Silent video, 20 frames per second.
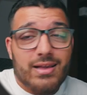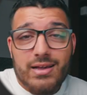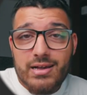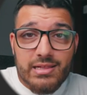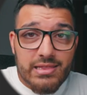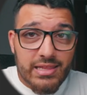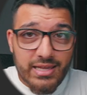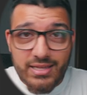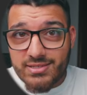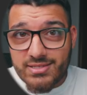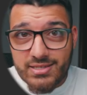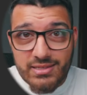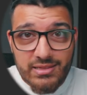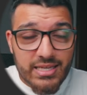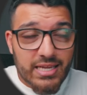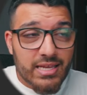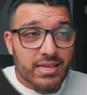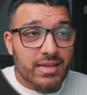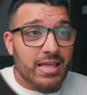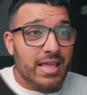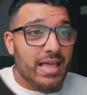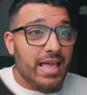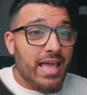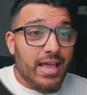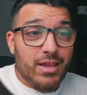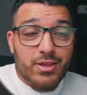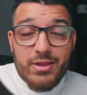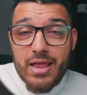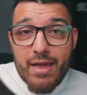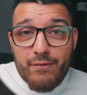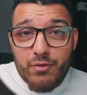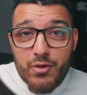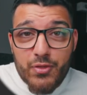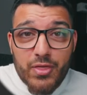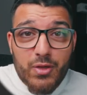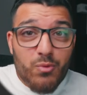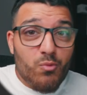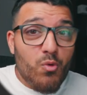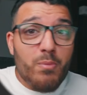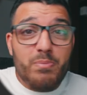click delete, and
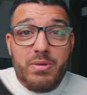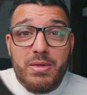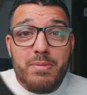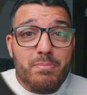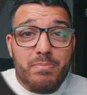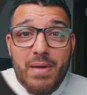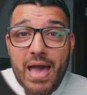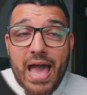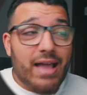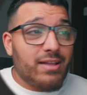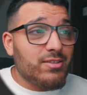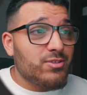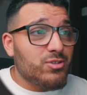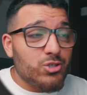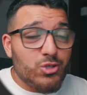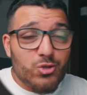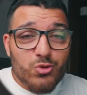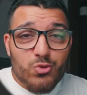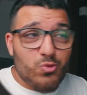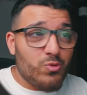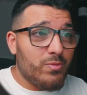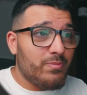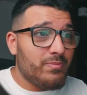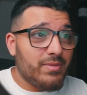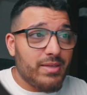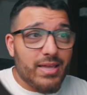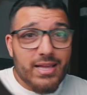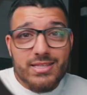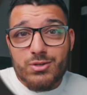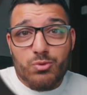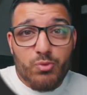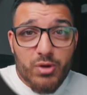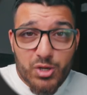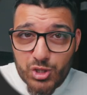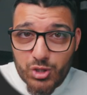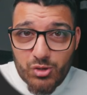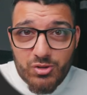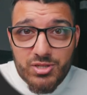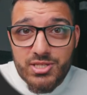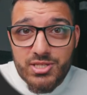everything will be back to its original